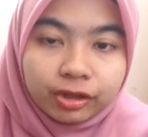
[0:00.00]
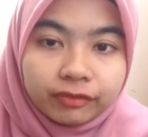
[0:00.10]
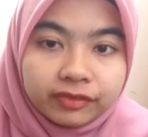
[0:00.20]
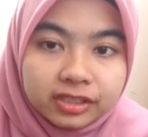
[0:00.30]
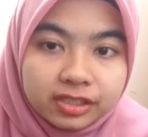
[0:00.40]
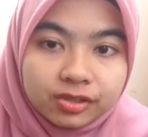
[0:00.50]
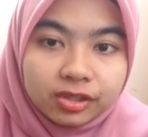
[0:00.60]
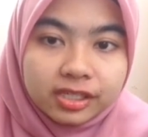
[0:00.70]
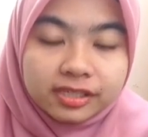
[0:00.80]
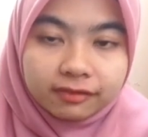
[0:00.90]
of a
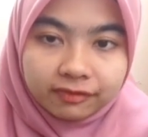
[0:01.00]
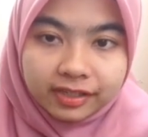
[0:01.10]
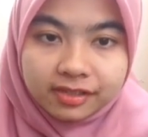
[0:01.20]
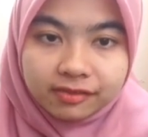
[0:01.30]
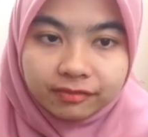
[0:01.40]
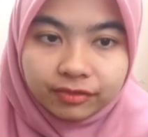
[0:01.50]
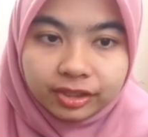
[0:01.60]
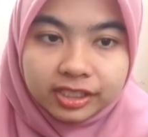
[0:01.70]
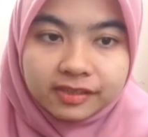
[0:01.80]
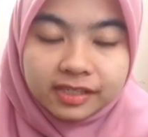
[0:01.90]
solid surface.
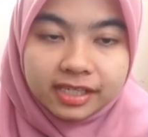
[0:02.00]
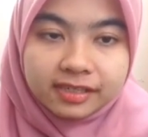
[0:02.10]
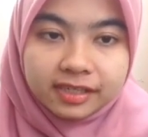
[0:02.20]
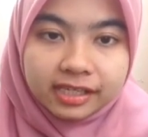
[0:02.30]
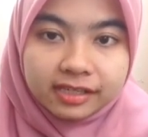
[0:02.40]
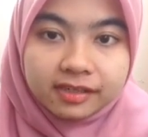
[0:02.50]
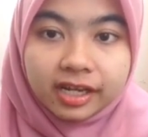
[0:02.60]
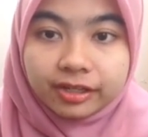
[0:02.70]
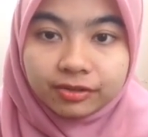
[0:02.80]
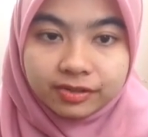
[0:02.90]
For this case is
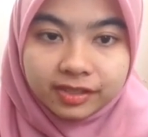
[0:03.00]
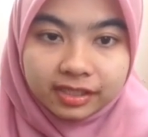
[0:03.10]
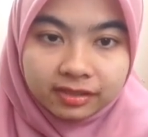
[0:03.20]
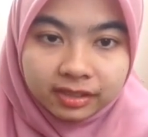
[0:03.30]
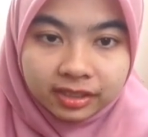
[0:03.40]
hydrogel.